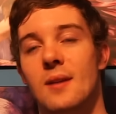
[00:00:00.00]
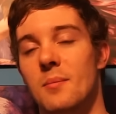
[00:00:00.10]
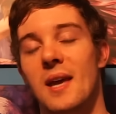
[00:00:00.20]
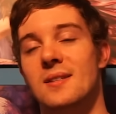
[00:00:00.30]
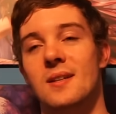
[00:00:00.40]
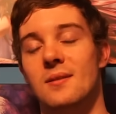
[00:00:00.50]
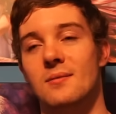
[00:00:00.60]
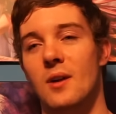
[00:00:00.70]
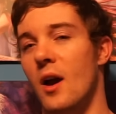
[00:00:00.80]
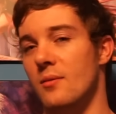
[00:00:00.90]
I'm guessing
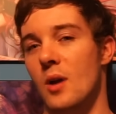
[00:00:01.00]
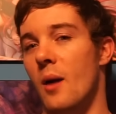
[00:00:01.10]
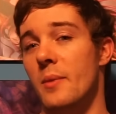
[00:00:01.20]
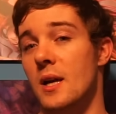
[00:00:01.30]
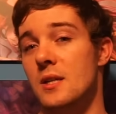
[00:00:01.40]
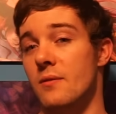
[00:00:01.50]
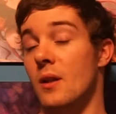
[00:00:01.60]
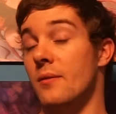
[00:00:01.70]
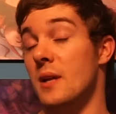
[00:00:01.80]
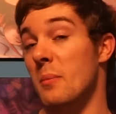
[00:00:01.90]
a combination of
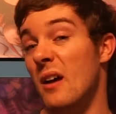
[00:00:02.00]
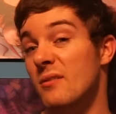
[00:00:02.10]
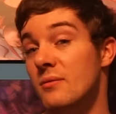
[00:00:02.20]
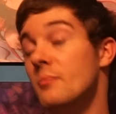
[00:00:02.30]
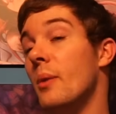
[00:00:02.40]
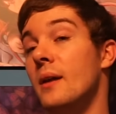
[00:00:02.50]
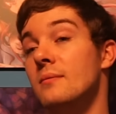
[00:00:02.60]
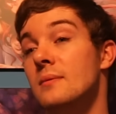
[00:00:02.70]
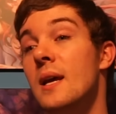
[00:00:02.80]
all of the above, but